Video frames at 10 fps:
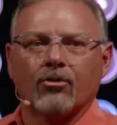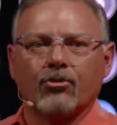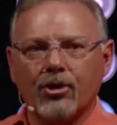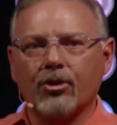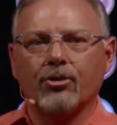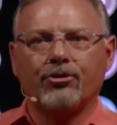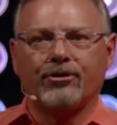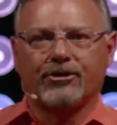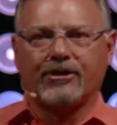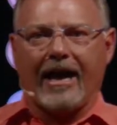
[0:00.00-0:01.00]
Ruth
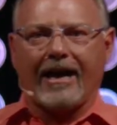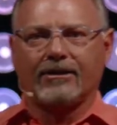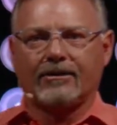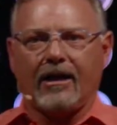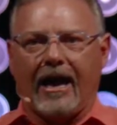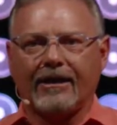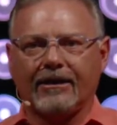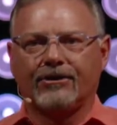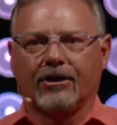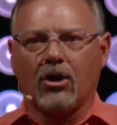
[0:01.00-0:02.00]
decides, I
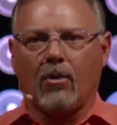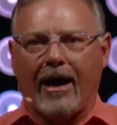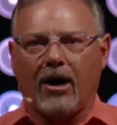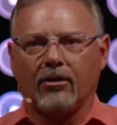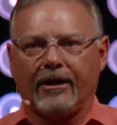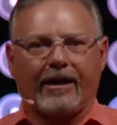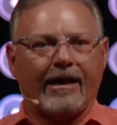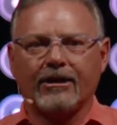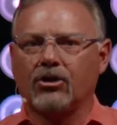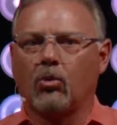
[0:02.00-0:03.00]
need to go out and I
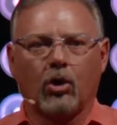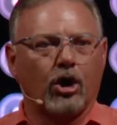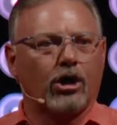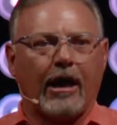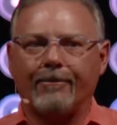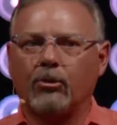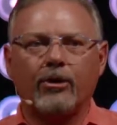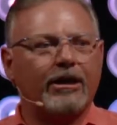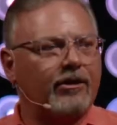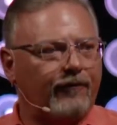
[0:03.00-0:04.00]
need to work. I mean,
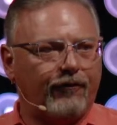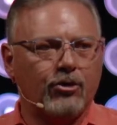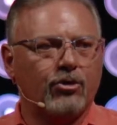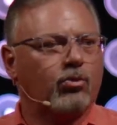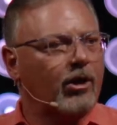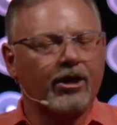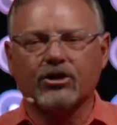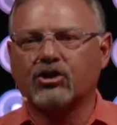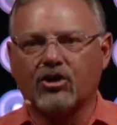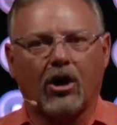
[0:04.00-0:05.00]
we need food. We're going to
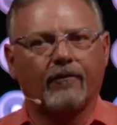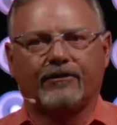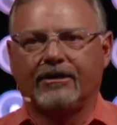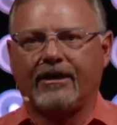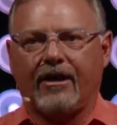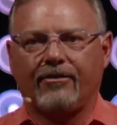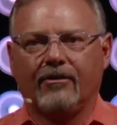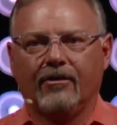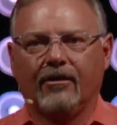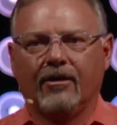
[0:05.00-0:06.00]
starve to death.
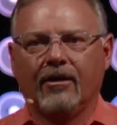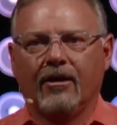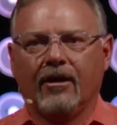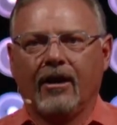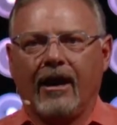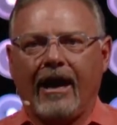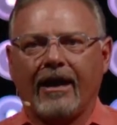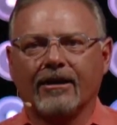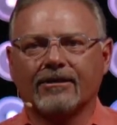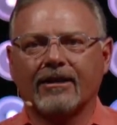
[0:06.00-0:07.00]

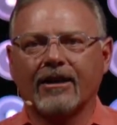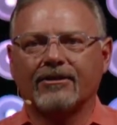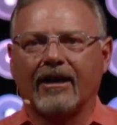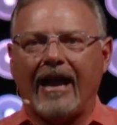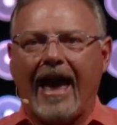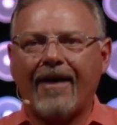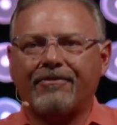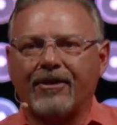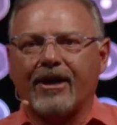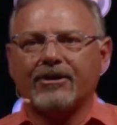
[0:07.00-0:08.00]
And it says that at
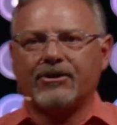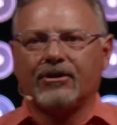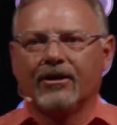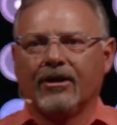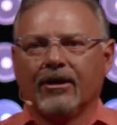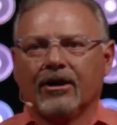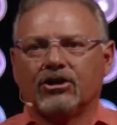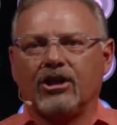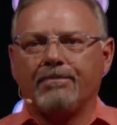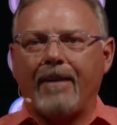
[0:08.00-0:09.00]
this,
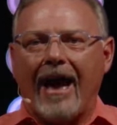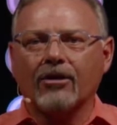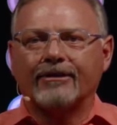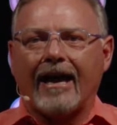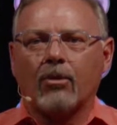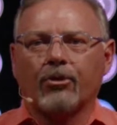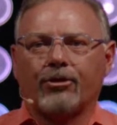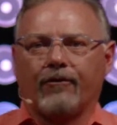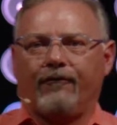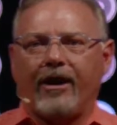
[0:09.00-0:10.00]
she bowed down with
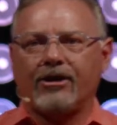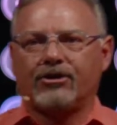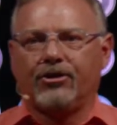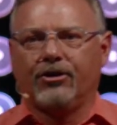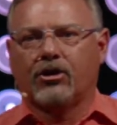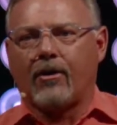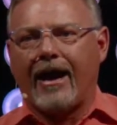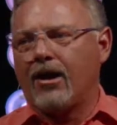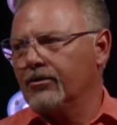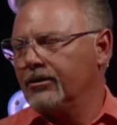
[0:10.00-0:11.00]
her face to the
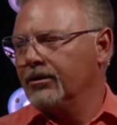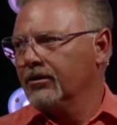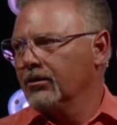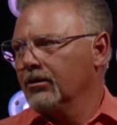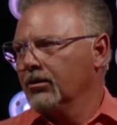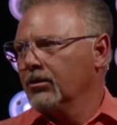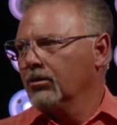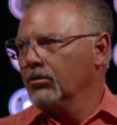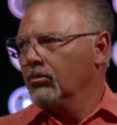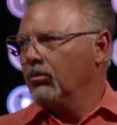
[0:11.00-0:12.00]
ground.
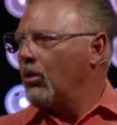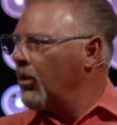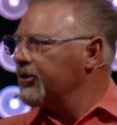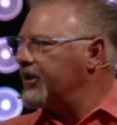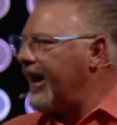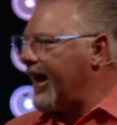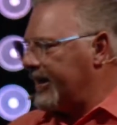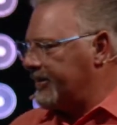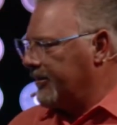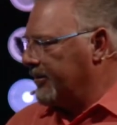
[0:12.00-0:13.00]
What was
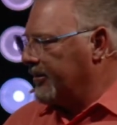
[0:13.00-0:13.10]
that?